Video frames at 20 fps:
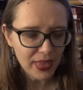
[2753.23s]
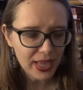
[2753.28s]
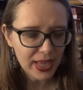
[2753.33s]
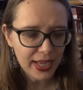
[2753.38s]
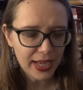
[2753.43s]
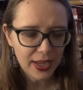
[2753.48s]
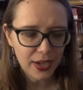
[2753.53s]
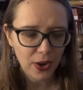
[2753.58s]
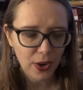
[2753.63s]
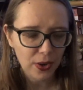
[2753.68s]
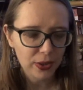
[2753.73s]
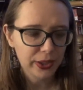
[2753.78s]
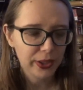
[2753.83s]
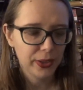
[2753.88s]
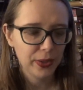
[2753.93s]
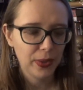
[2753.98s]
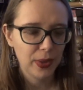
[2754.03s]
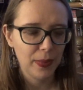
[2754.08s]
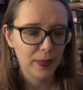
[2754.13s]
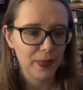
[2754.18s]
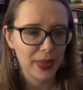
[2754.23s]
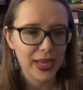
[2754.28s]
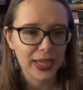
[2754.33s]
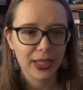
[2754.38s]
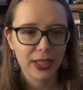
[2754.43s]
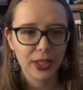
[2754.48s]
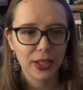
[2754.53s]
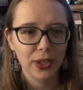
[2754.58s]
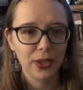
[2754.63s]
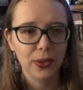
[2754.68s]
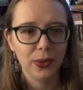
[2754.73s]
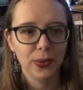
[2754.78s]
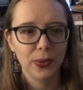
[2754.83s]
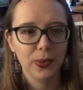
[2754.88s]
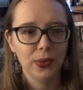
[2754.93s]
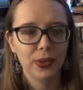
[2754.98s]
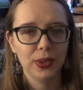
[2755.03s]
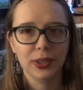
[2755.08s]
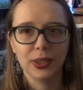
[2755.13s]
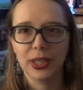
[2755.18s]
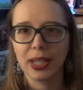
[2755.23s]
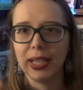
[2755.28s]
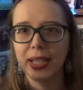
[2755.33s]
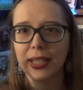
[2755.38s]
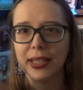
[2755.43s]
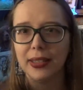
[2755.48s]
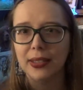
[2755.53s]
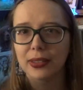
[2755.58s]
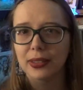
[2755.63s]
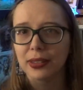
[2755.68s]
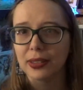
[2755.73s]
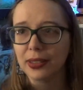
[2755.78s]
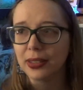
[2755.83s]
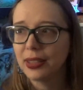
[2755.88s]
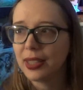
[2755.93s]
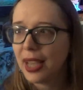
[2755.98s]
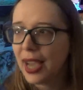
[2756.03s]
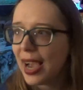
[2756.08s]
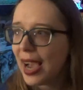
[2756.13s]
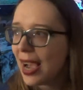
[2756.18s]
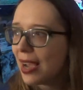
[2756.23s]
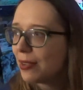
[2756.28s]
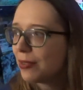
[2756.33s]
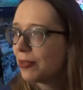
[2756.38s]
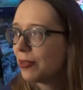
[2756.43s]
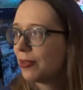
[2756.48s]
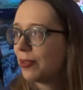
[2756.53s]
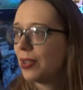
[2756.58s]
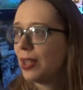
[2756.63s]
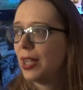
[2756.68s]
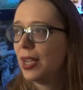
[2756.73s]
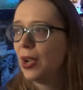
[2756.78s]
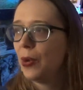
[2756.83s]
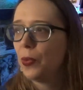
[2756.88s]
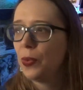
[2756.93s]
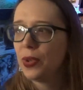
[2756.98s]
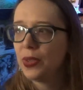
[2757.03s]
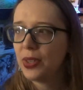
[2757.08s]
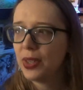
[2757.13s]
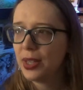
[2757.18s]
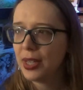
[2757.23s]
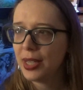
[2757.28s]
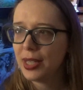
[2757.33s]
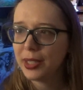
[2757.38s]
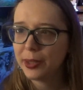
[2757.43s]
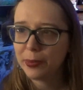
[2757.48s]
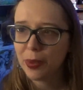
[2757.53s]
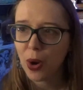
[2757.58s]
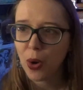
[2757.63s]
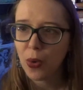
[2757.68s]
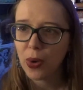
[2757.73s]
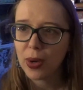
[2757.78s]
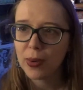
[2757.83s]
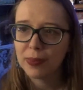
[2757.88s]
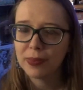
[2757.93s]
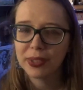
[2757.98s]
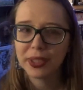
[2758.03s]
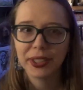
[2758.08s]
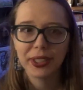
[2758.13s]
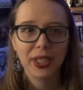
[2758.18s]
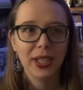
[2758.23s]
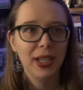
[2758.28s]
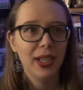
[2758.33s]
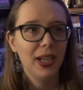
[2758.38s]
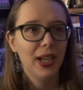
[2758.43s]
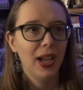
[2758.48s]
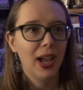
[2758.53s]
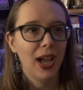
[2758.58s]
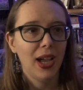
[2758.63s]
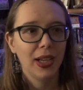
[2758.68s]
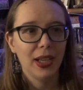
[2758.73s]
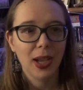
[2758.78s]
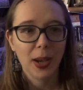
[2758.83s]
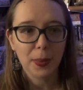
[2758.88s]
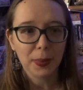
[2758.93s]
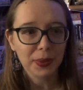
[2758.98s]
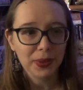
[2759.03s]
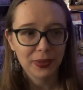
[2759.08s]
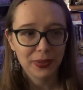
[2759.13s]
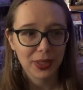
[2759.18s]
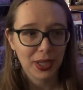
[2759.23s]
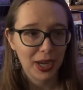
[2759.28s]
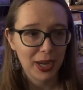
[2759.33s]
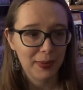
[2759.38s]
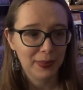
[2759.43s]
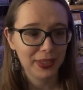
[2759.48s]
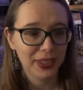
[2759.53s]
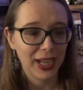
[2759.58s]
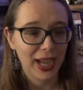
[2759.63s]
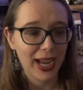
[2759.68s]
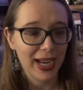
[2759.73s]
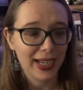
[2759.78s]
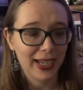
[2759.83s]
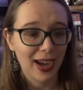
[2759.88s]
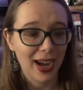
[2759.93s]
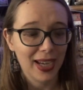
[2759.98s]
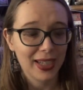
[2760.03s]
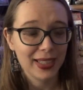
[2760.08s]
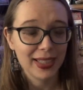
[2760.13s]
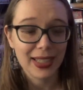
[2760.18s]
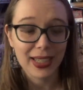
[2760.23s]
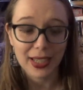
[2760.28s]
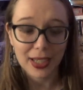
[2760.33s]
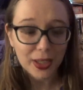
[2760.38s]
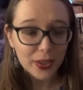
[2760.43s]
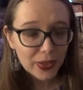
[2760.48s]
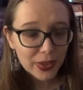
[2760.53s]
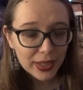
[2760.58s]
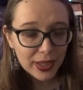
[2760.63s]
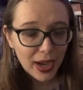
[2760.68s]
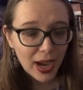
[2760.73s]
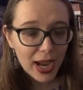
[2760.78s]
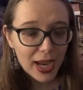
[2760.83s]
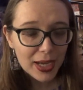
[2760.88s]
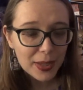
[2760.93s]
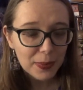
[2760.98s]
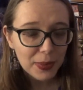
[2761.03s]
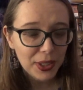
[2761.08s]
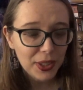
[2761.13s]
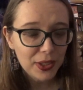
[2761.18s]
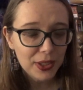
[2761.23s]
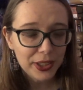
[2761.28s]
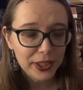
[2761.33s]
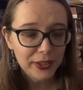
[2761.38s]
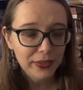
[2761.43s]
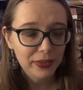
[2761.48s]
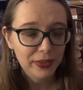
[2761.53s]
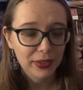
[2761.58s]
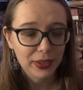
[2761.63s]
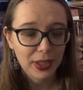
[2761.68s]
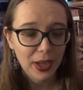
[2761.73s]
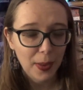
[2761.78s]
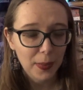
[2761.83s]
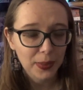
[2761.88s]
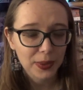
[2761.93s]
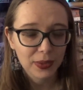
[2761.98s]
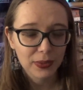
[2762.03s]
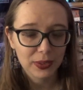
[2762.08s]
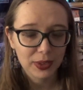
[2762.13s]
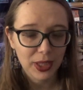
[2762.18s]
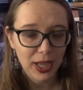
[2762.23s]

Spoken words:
He can also make you like laugh within his poems. A couple of times I got teary-eyed because of a couple of